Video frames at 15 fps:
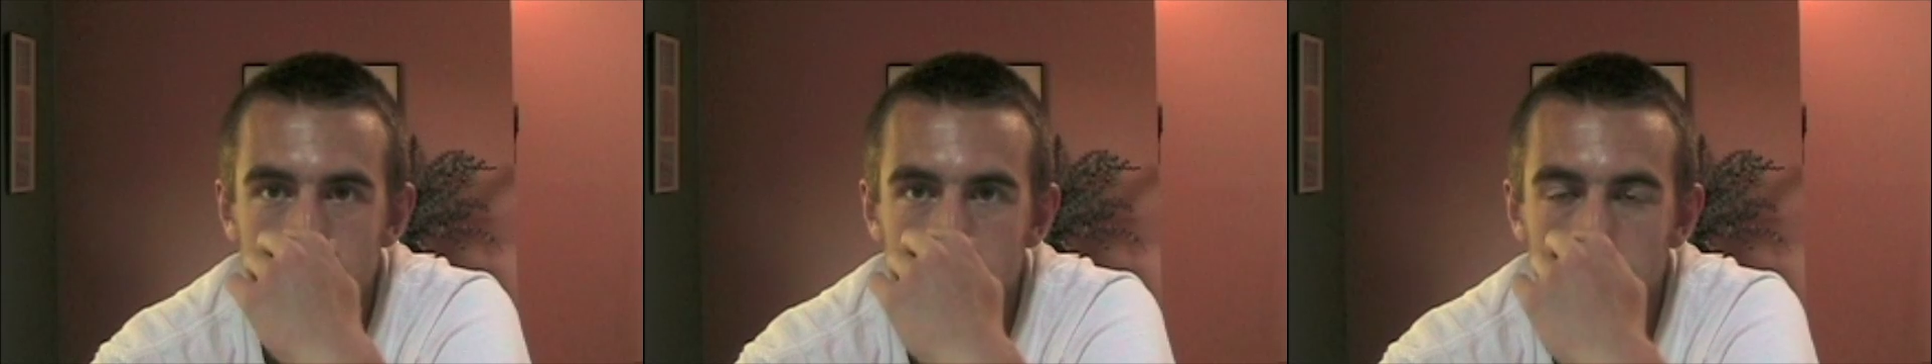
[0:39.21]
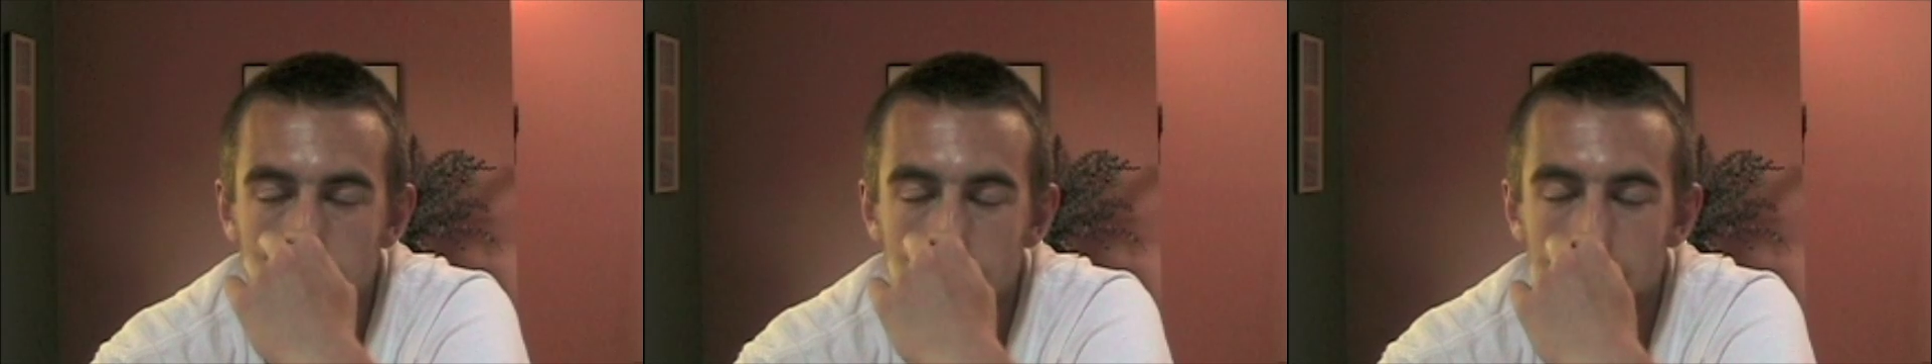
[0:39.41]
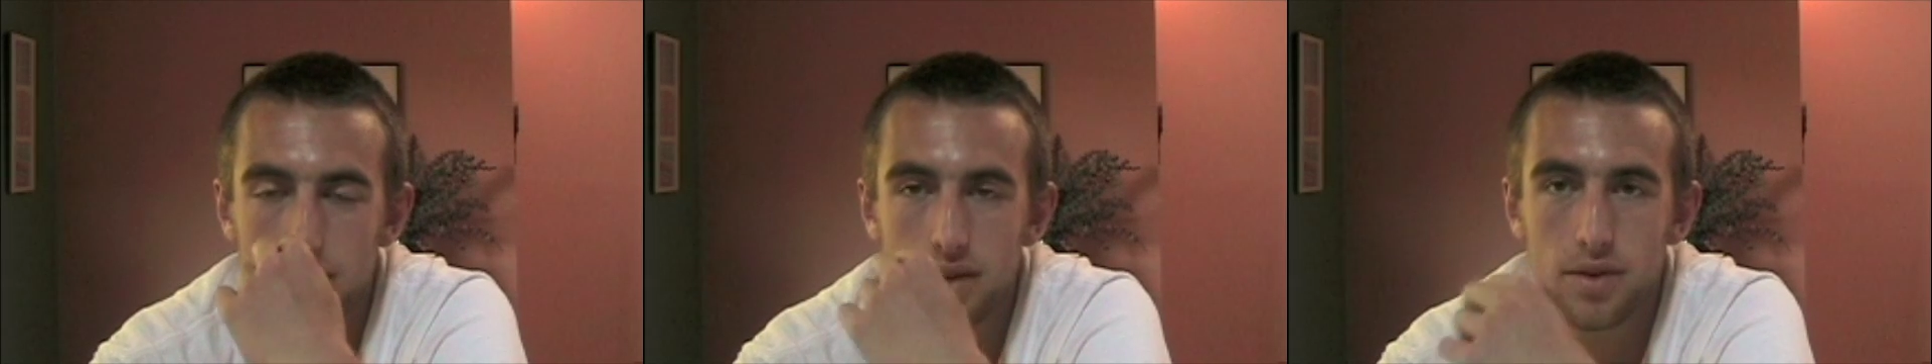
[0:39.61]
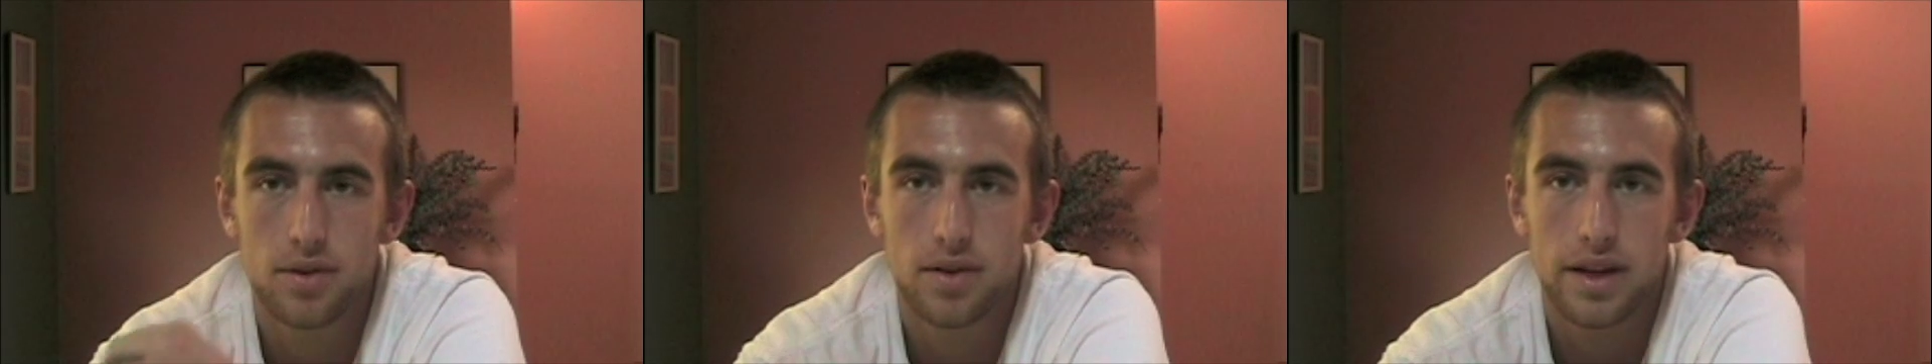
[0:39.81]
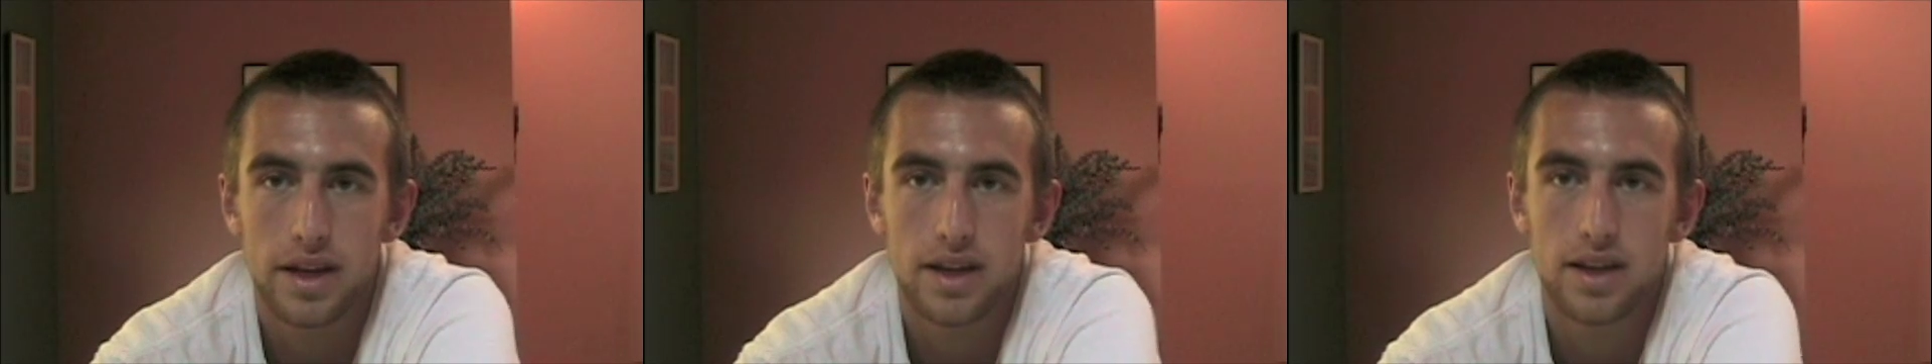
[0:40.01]
with
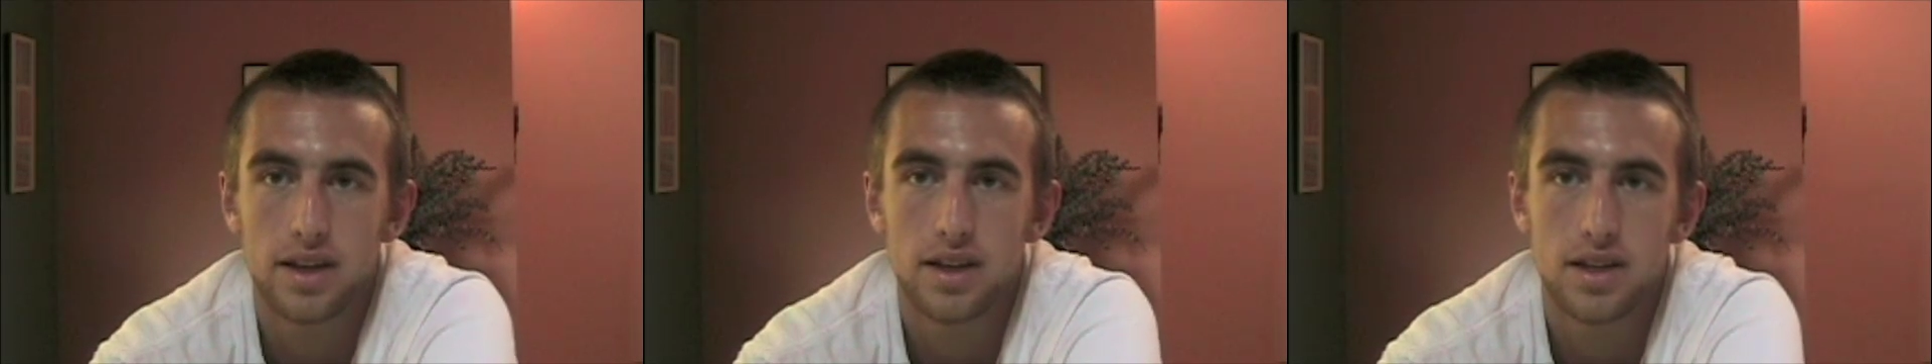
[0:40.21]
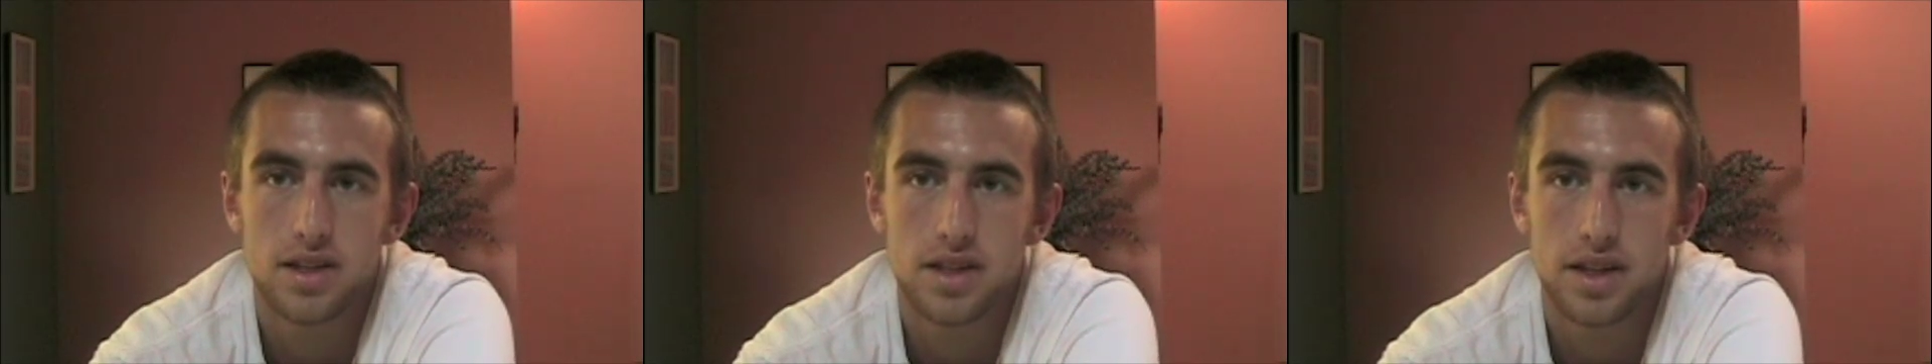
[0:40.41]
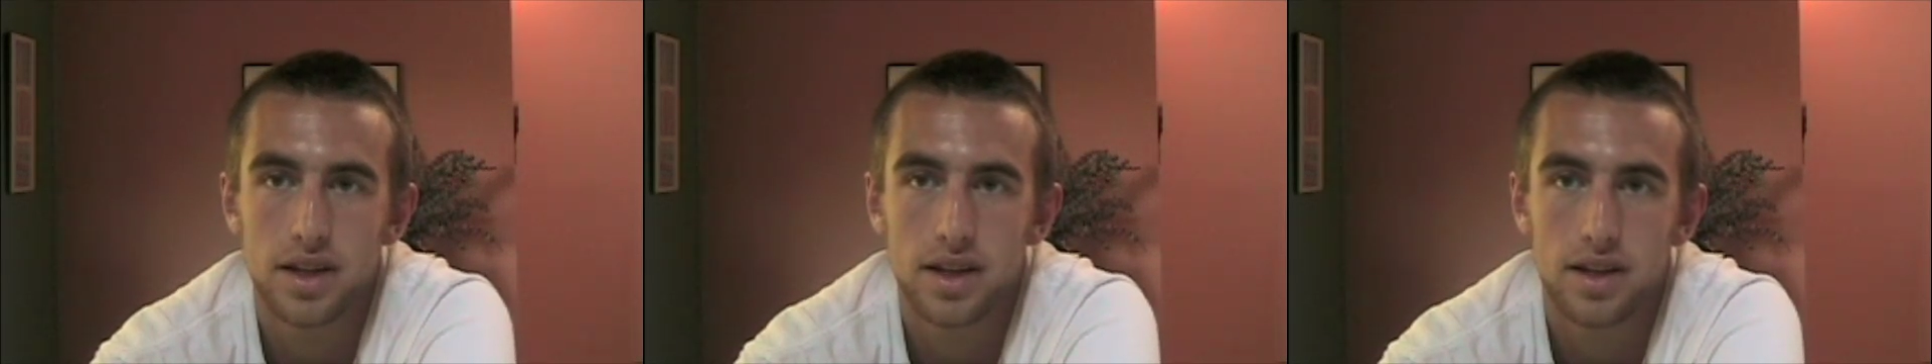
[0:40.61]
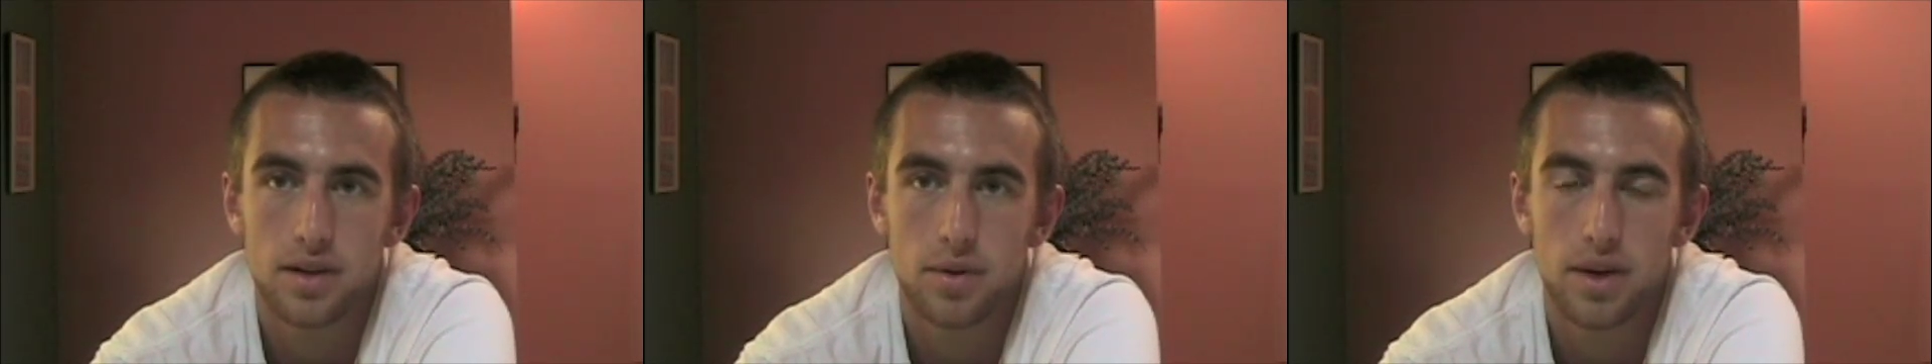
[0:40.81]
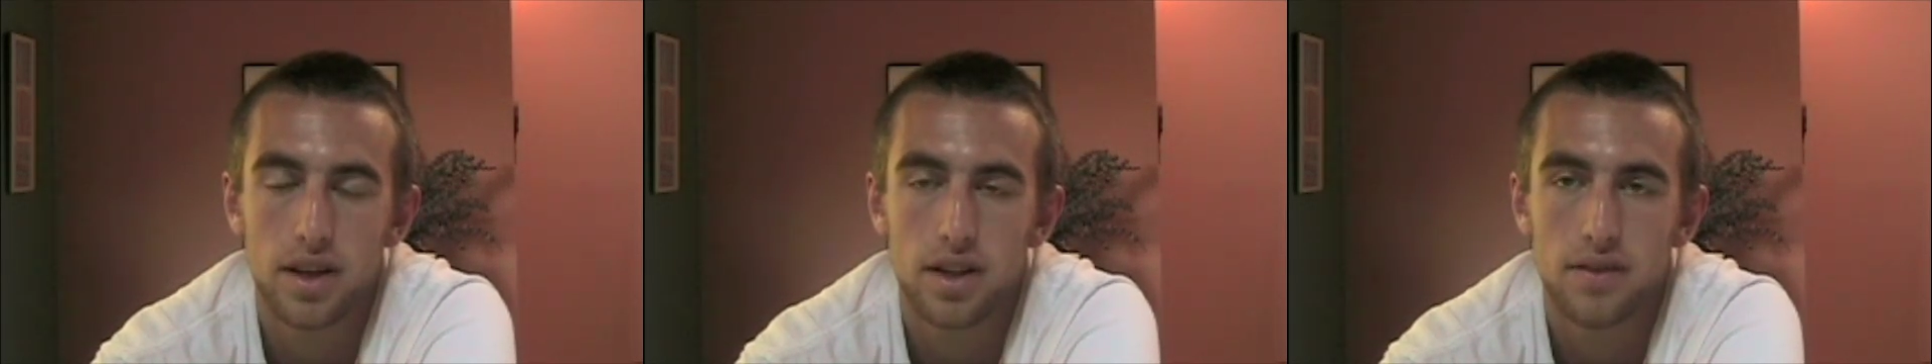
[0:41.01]
conditioning,
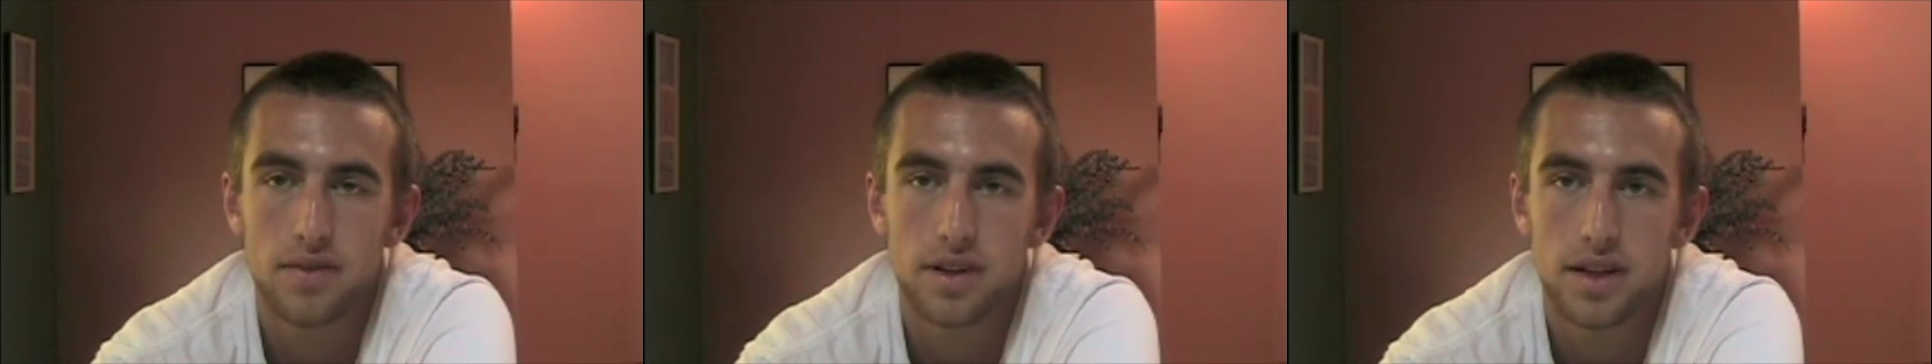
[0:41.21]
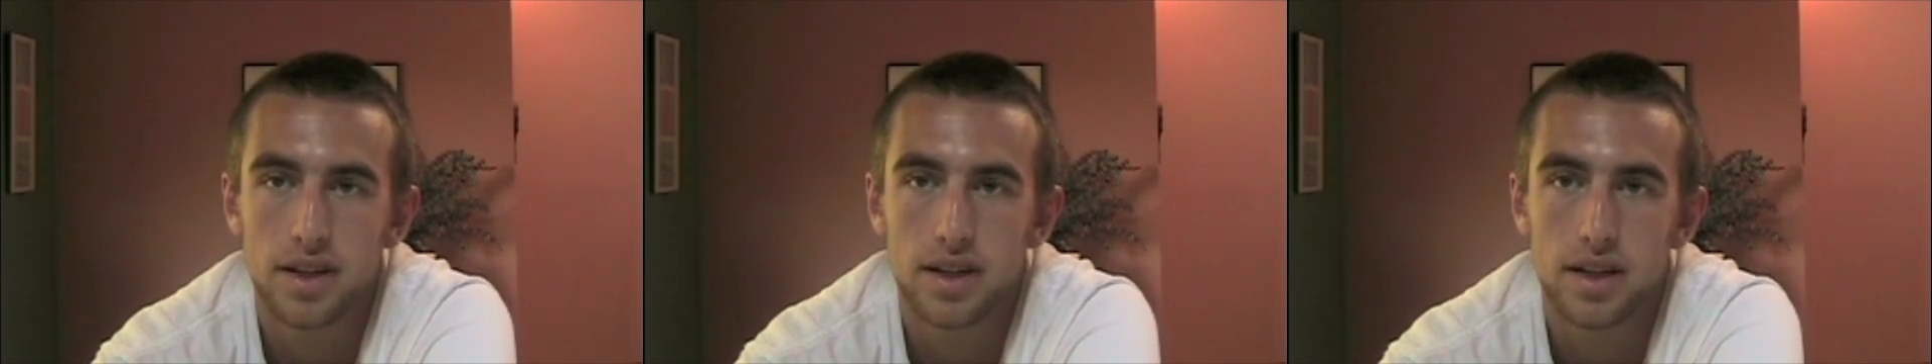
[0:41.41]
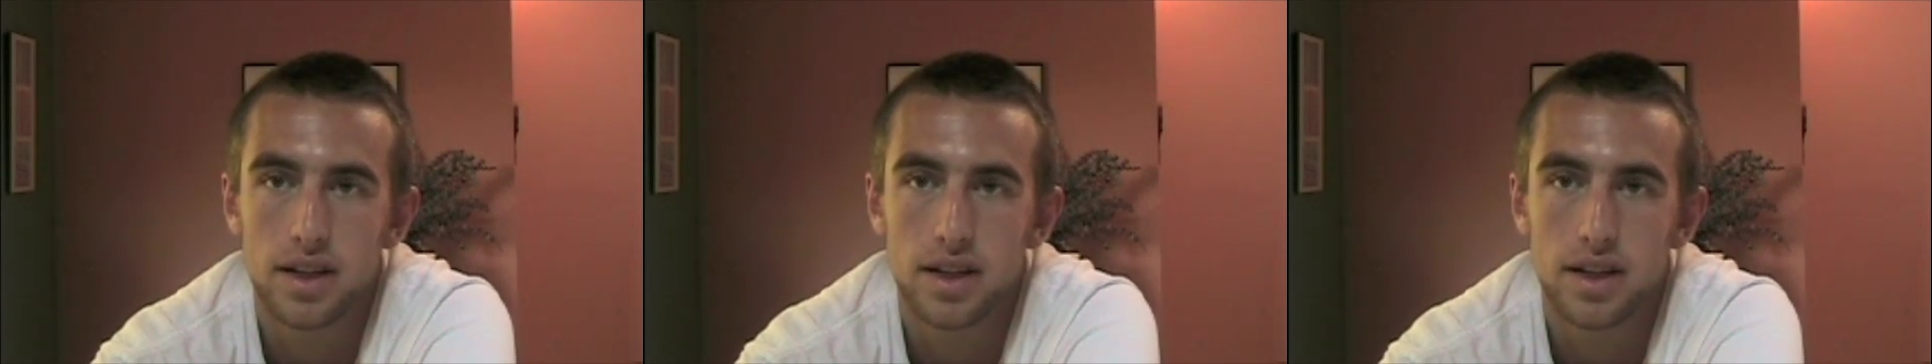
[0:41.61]
weightlifting,